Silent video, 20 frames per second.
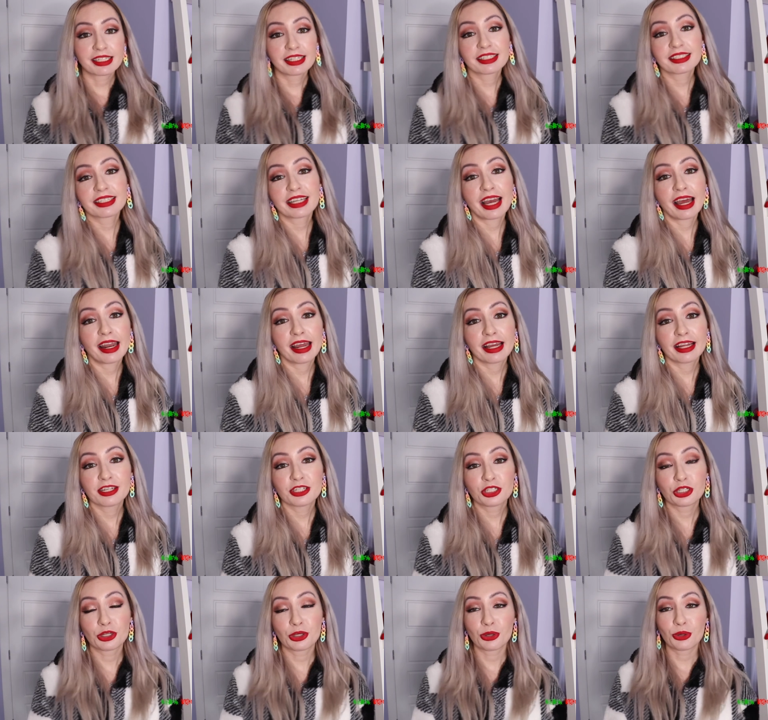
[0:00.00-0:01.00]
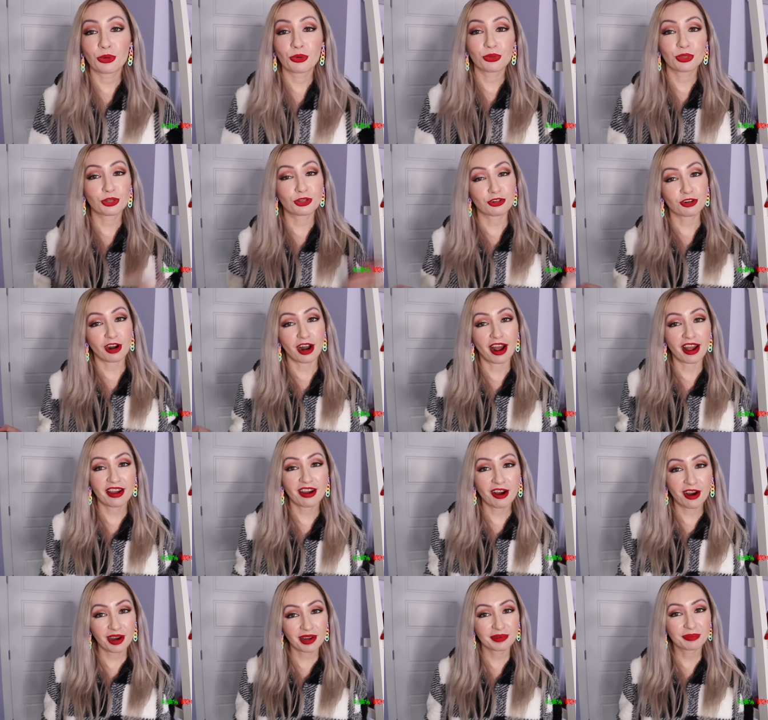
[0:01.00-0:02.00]
Let's get into the
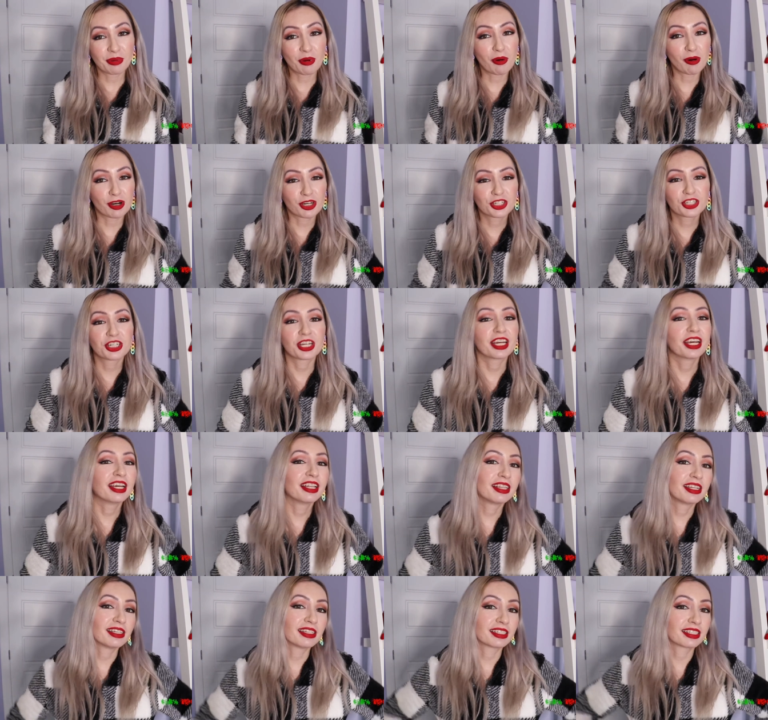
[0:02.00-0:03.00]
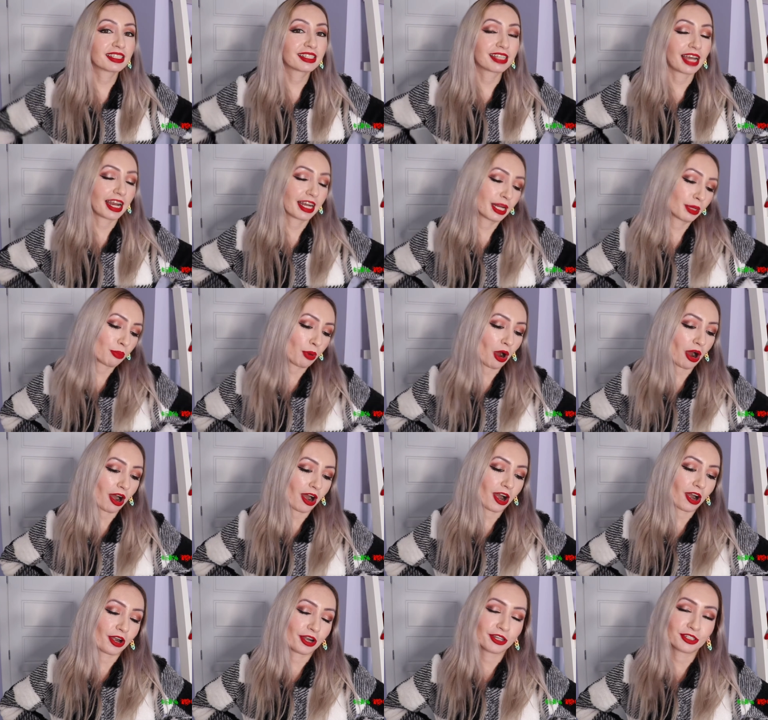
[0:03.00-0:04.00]
try on portion, the exciting
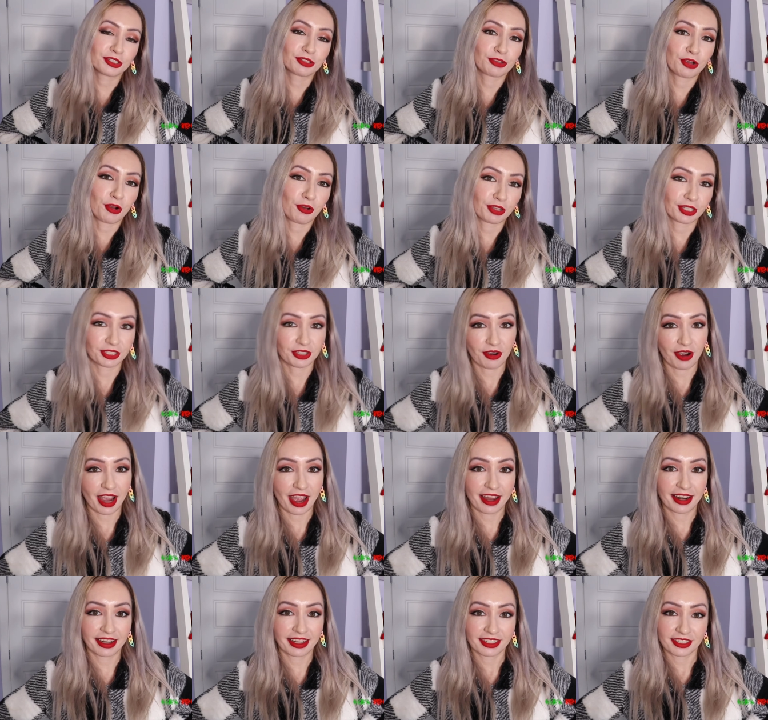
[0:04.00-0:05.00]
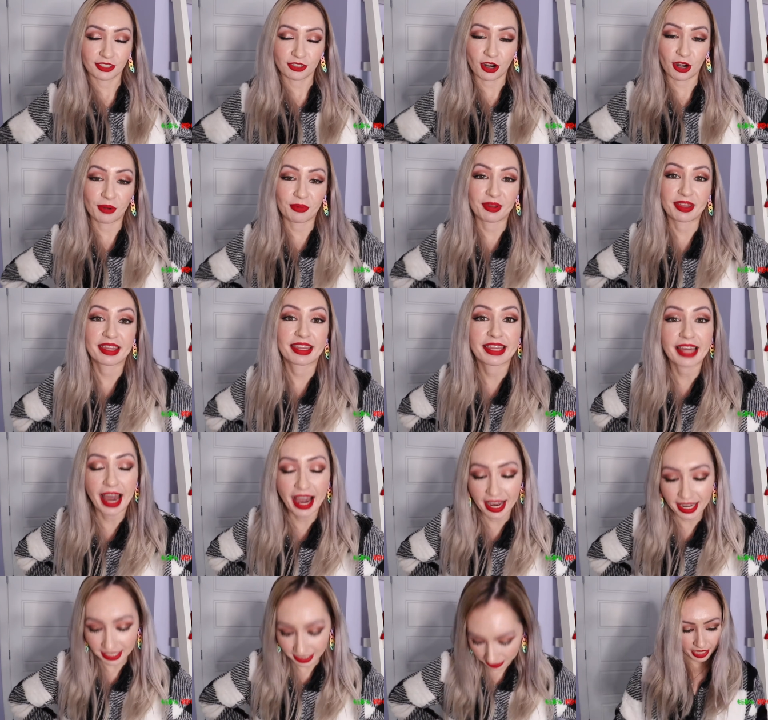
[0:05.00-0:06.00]
part. So let's go ahead and get started with
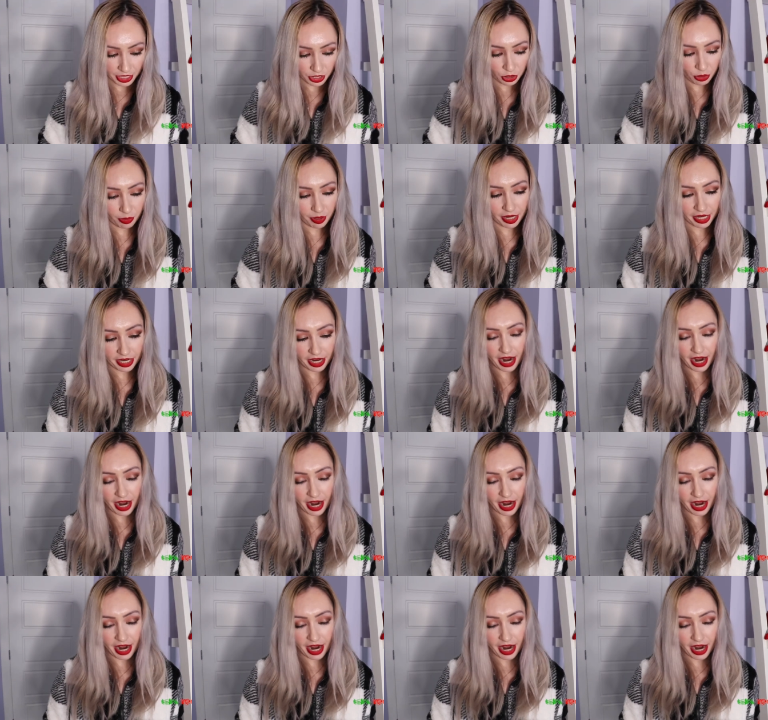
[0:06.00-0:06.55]
that. Okay, you know what?